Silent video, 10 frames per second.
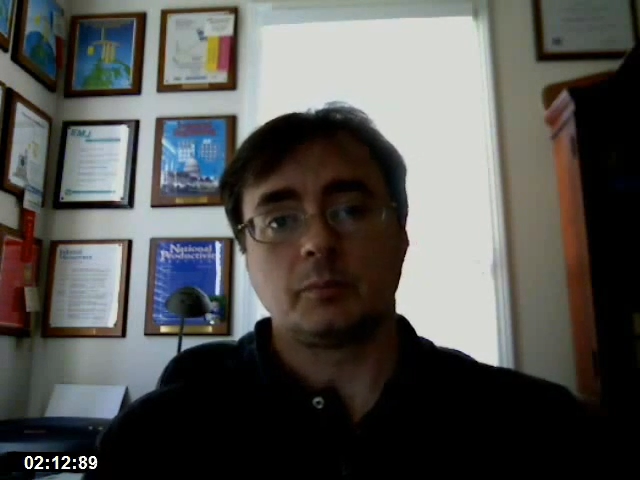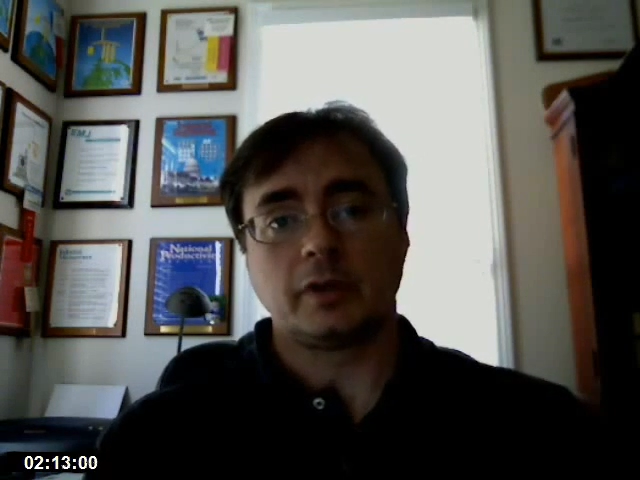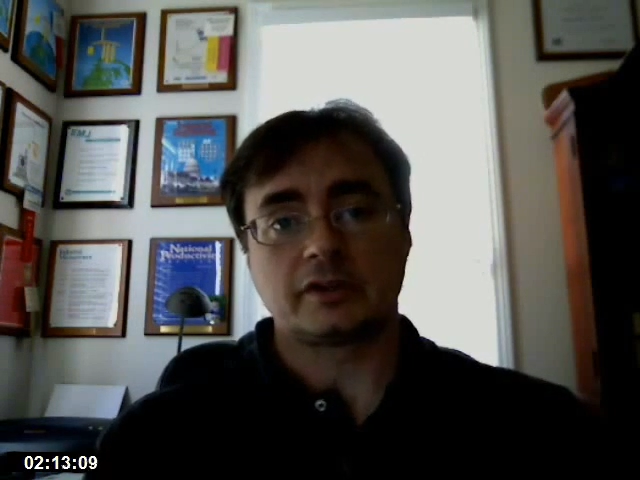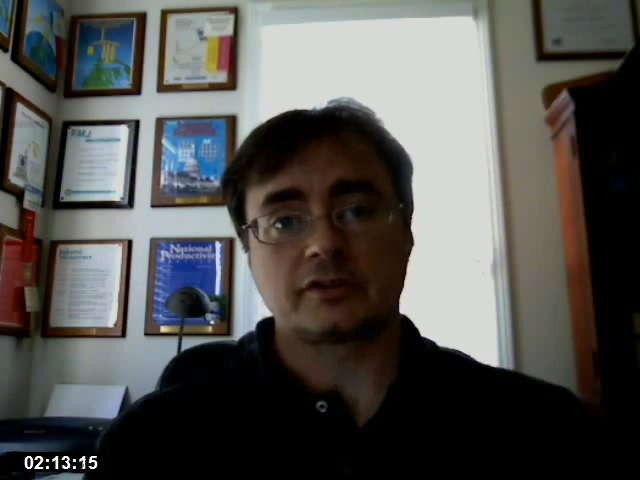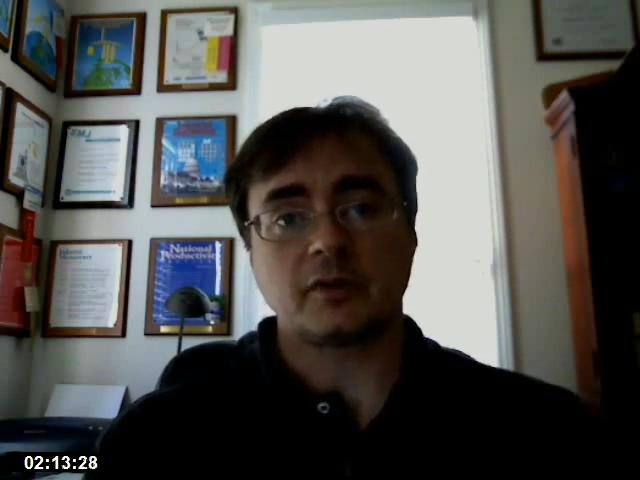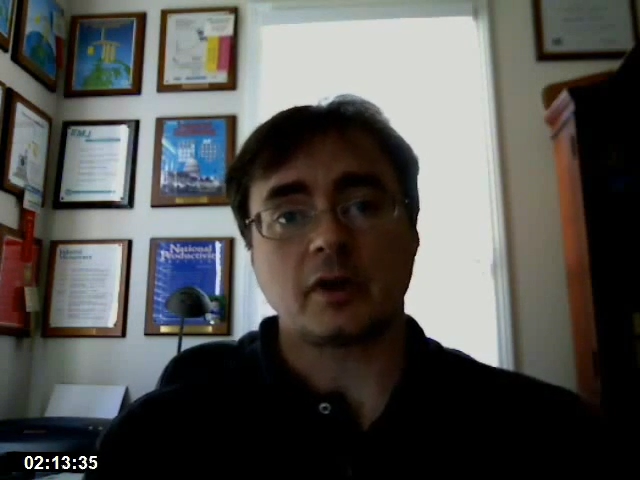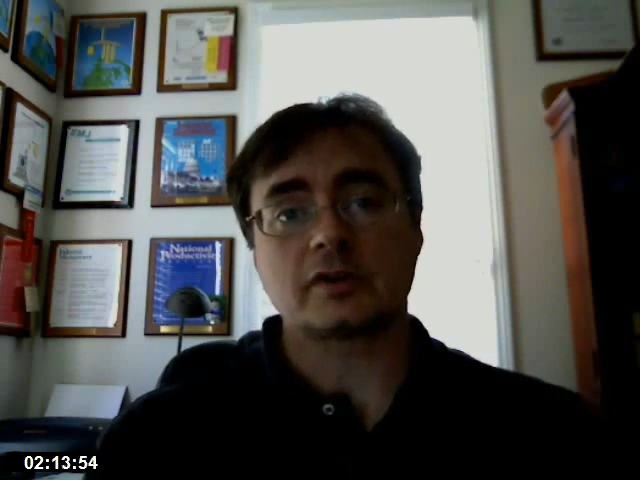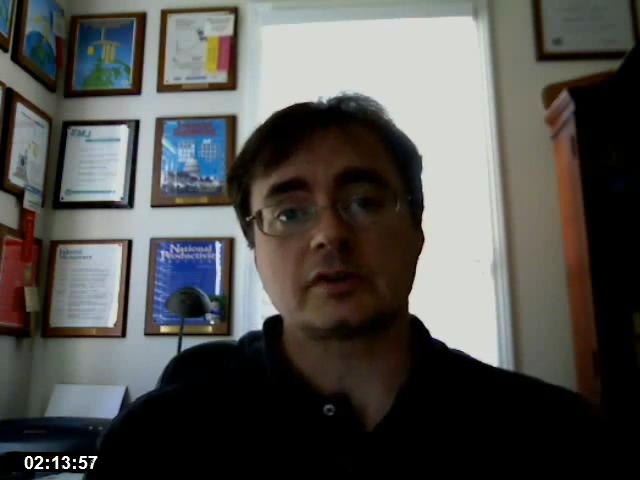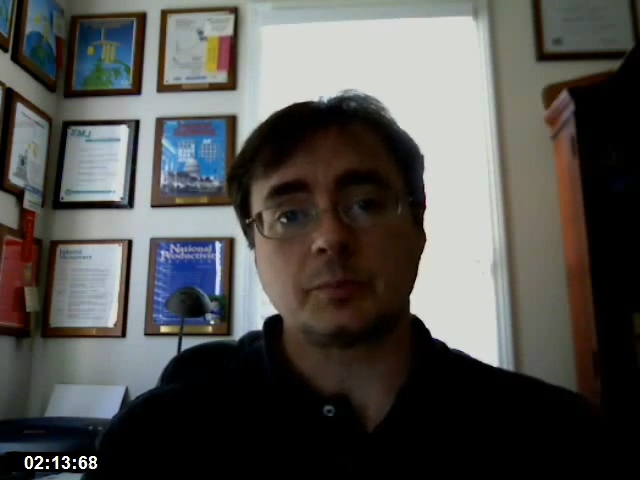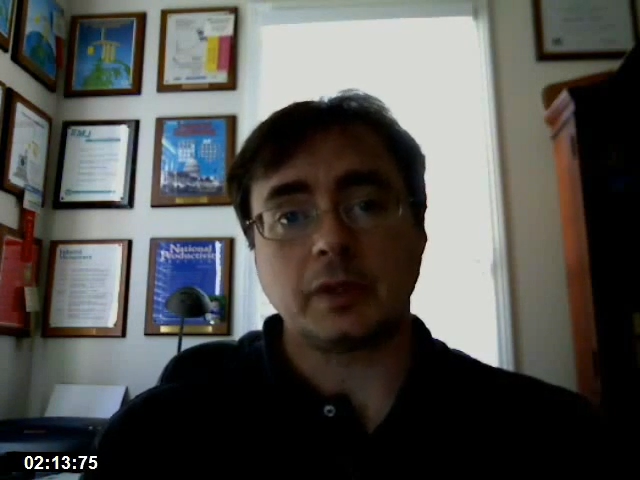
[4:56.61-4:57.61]
but as far
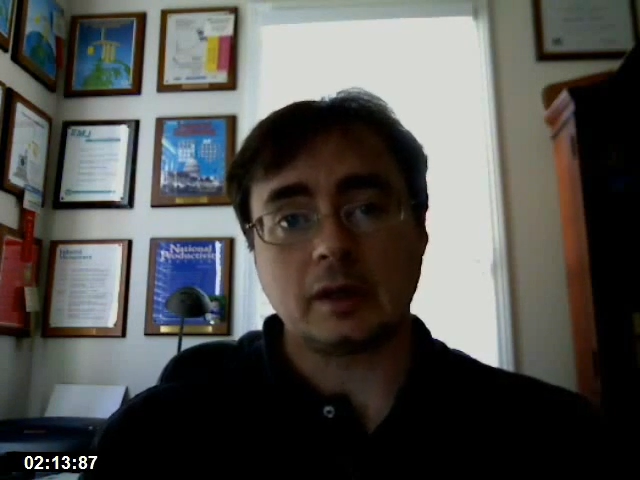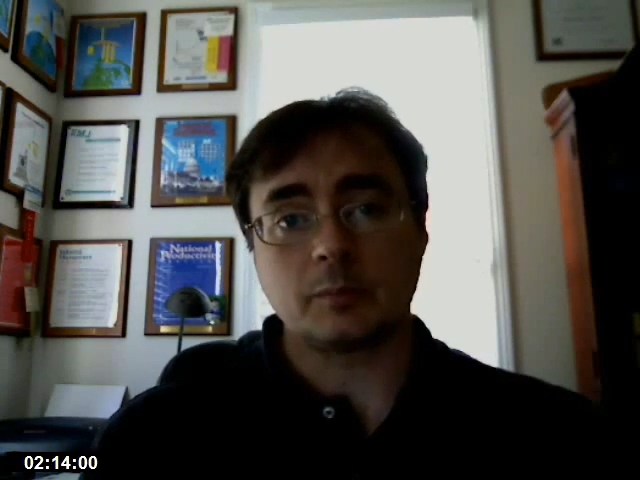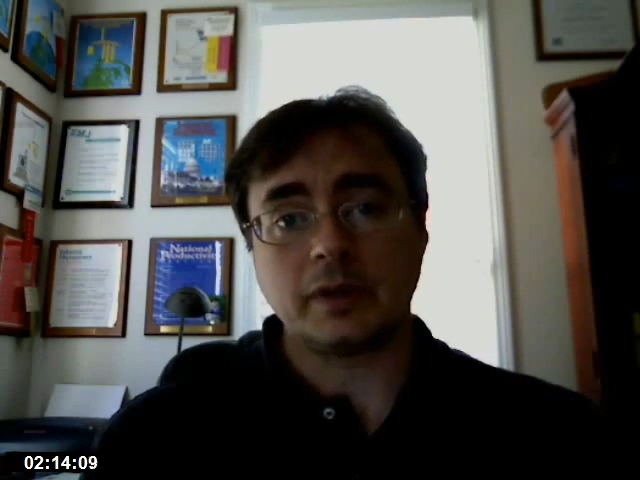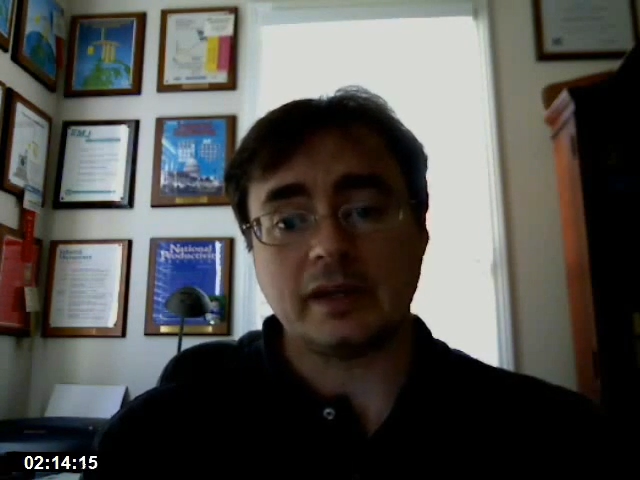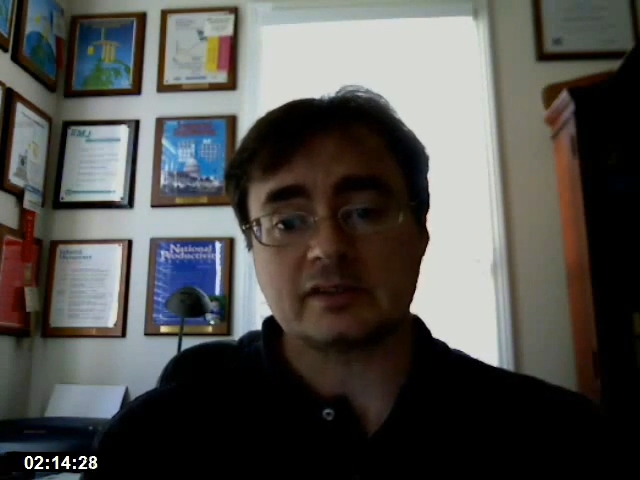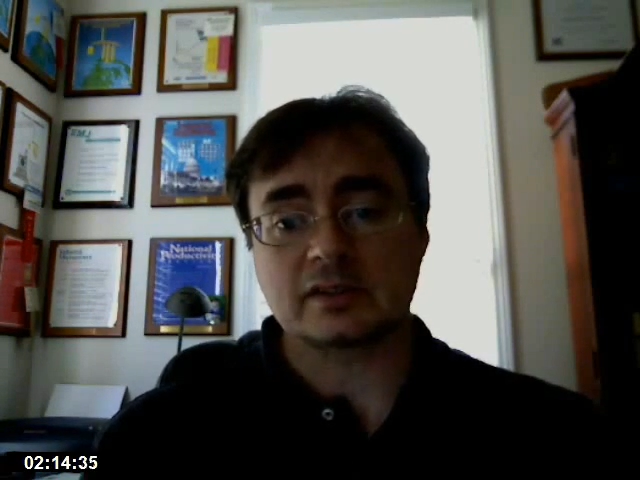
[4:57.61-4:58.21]
as the PMP is